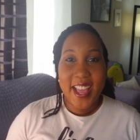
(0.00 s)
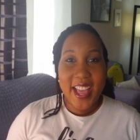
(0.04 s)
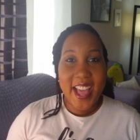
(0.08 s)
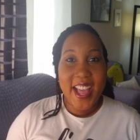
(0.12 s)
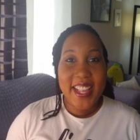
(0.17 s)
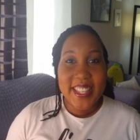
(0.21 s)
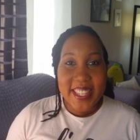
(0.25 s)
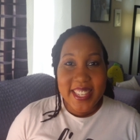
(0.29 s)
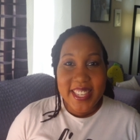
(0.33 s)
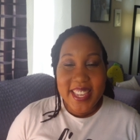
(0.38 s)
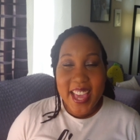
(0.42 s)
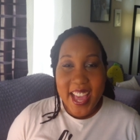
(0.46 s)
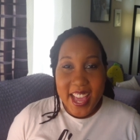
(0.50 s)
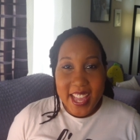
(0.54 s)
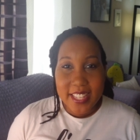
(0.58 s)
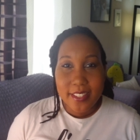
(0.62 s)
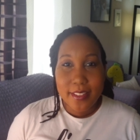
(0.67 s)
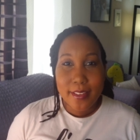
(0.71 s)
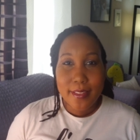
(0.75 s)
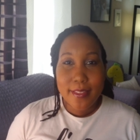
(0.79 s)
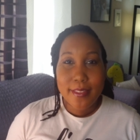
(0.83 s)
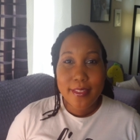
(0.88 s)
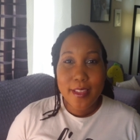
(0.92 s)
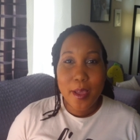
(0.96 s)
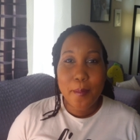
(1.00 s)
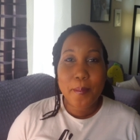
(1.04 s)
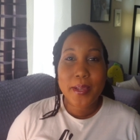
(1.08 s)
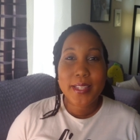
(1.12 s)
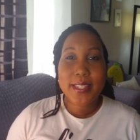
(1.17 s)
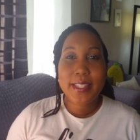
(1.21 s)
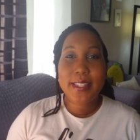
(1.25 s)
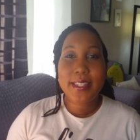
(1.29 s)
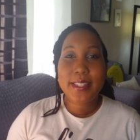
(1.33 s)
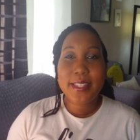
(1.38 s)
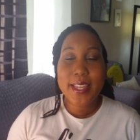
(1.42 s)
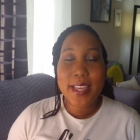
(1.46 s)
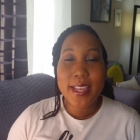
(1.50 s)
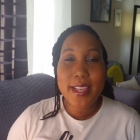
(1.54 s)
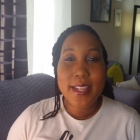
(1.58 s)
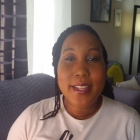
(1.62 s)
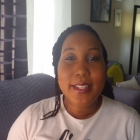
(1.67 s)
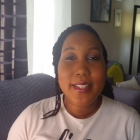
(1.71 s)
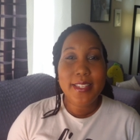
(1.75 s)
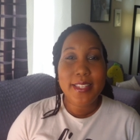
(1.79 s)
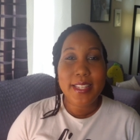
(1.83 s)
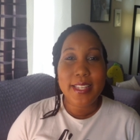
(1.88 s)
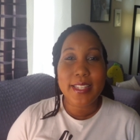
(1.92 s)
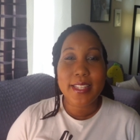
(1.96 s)
And yet, Thomas still
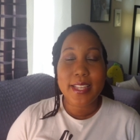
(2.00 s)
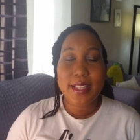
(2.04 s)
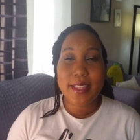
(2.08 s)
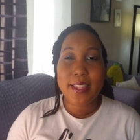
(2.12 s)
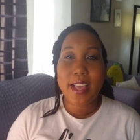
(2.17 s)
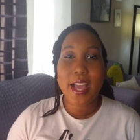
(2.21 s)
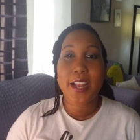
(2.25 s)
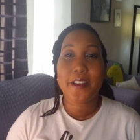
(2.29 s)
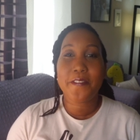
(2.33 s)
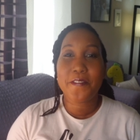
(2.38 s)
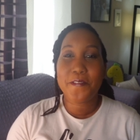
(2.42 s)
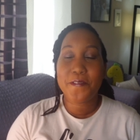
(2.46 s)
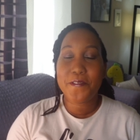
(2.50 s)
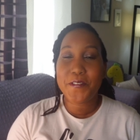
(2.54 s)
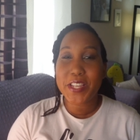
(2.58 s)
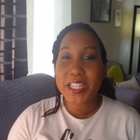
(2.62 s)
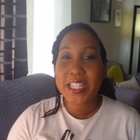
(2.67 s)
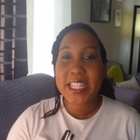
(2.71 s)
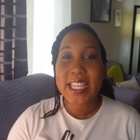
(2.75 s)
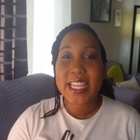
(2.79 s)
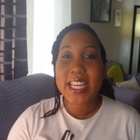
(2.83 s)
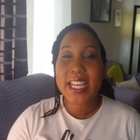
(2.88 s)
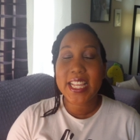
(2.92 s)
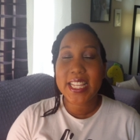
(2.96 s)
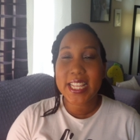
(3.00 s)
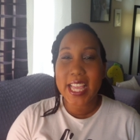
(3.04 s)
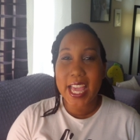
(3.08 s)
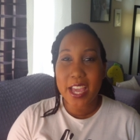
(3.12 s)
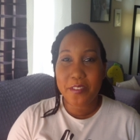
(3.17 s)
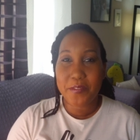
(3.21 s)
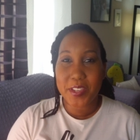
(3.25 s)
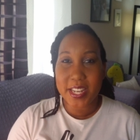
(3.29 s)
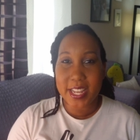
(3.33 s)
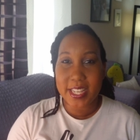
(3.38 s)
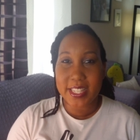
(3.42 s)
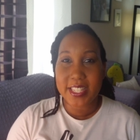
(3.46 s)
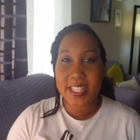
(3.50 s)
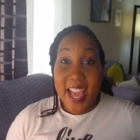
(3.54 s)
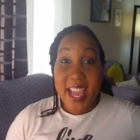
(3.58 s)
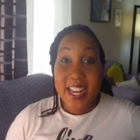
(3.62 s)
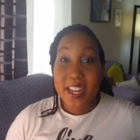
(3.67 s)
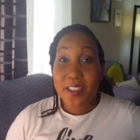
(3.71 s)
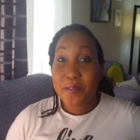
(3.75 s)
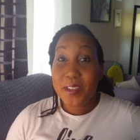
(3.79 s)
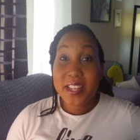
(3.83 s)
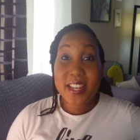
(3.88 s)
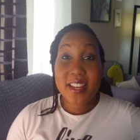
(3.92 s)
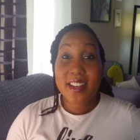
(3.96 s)
needed that physical evidence. And
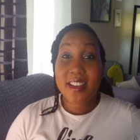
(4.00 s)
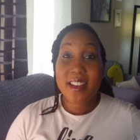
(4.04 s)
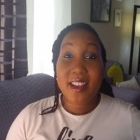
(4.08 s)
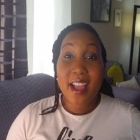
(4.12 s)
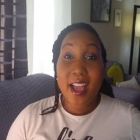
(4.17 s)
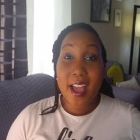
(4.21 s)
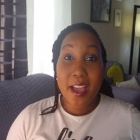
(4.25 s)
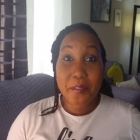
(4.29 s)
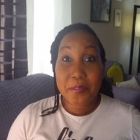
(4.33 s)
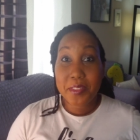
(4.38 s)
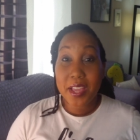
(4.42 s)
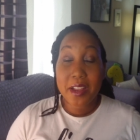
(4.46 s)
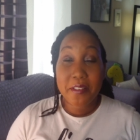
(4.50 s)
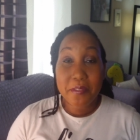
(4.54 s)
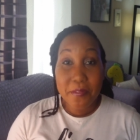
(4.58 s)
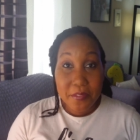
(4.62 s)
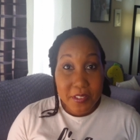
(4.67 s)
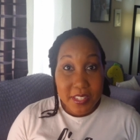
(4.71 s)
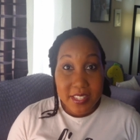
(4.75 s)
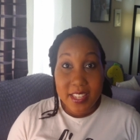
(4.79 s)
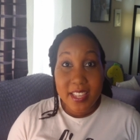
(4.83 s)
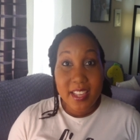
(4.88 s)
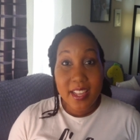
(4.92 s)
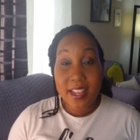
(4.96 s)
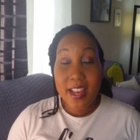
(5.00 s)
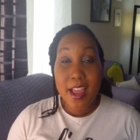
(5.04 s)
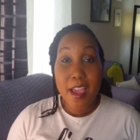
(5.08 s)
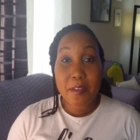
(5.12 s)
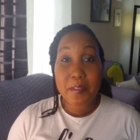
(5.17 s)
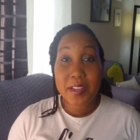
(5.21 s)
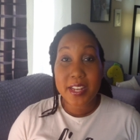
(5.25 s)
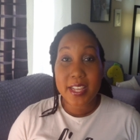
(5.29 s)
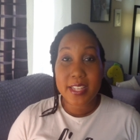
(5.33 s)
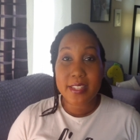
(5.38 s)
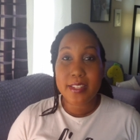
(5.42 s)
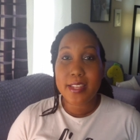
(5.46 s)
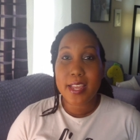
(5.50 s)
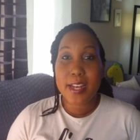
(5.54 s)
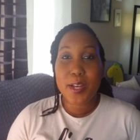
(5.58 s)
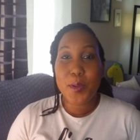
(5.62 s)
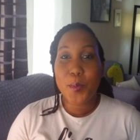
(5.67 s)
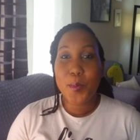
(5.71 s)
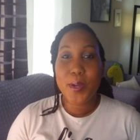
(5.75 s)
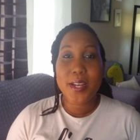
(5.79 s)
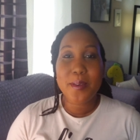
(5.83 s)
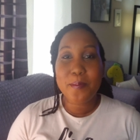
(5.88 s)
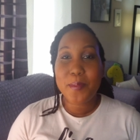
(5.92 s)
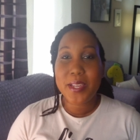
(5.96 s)
if he didn't have that physical evidence, then he
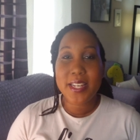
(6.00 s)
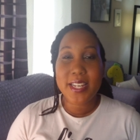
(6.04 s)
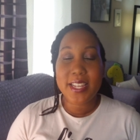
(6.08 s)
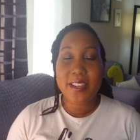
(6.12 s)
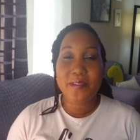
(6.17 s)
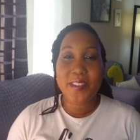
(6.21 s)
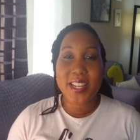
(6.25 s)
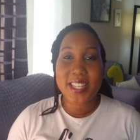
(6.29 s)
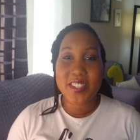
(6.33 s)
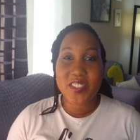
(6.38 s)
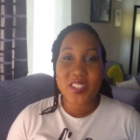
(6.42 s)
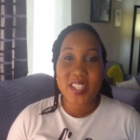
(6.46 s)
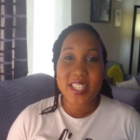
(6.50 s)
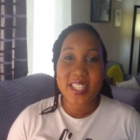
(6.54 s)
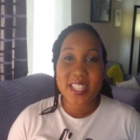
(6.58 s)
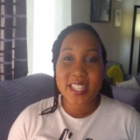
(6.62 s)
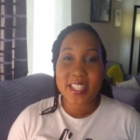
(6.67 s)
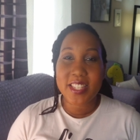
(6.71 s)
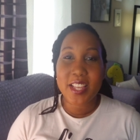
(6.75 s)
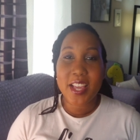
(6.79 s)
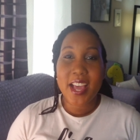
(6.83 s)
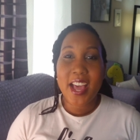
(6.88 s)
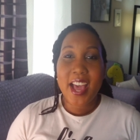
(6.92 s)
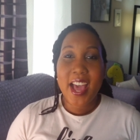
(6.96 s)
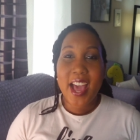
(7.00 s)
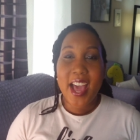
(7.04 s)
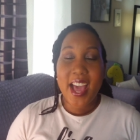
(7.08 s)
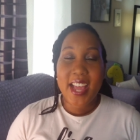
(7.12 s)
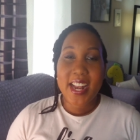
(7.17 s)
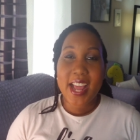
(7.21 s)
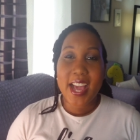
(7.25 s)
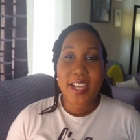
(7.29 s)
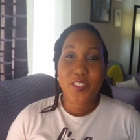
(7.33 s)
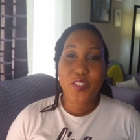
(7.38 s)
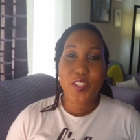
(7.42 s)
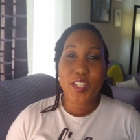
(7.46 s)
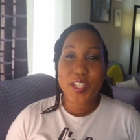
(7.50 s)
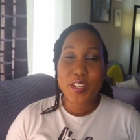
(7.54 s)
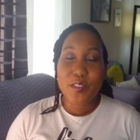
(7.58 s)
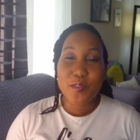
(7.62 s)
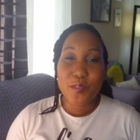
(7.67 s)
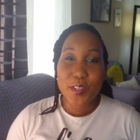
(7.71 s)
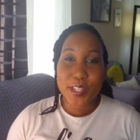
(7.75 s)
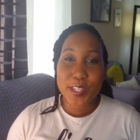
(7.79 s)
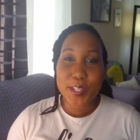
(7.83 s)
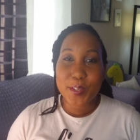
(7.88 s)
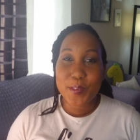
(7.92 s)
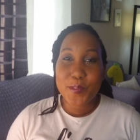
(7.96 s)
wouldn't believe that Jesus had actually
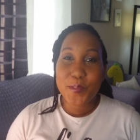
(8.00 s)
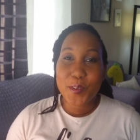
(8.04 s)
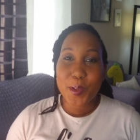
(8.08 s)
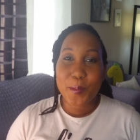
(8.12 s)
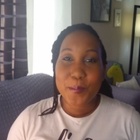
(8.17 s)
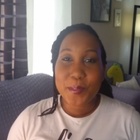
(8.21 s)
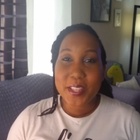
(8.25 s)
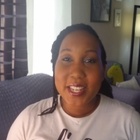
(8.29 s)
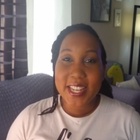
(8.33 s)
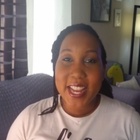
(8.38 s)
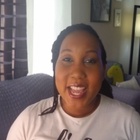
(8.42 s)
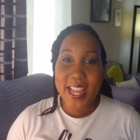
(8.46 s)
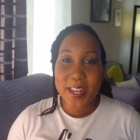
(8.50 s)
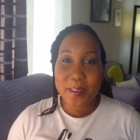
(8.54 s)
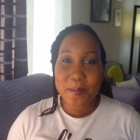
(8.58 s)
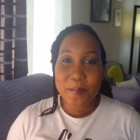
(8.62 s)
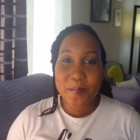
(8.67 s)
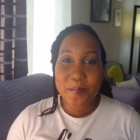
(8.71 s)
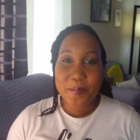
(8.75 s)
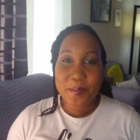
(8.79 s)
risen from the dead.